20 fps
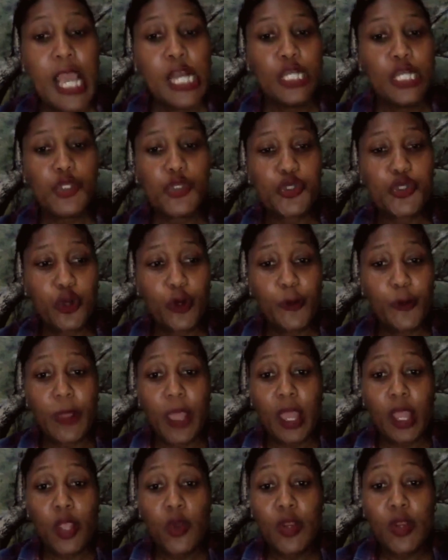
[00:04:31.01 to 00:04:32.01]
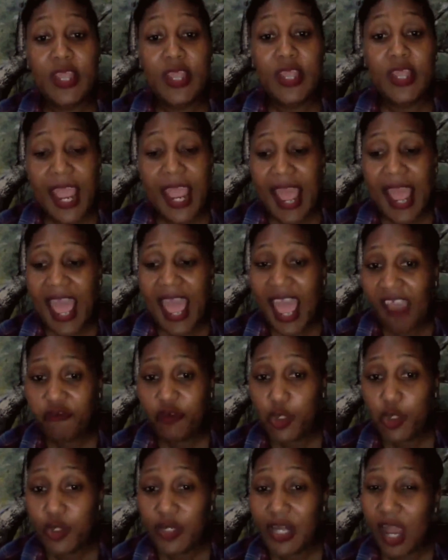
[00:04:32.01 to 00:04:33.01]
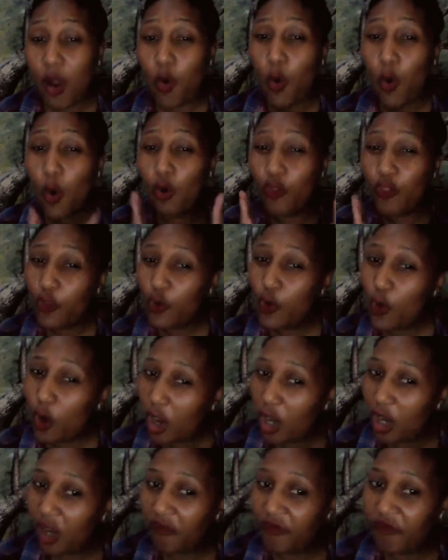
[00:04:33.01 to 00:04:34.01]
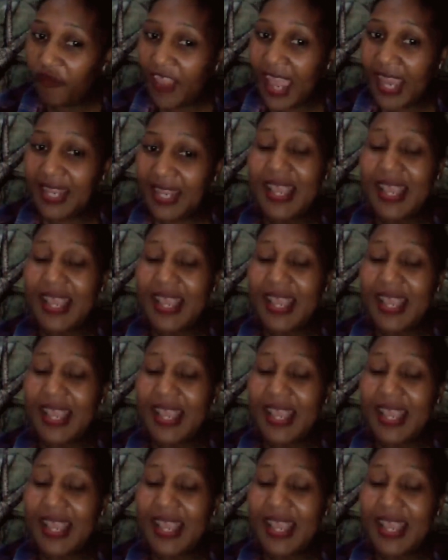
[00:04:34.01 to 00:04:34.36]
So you then have to now go through all of that.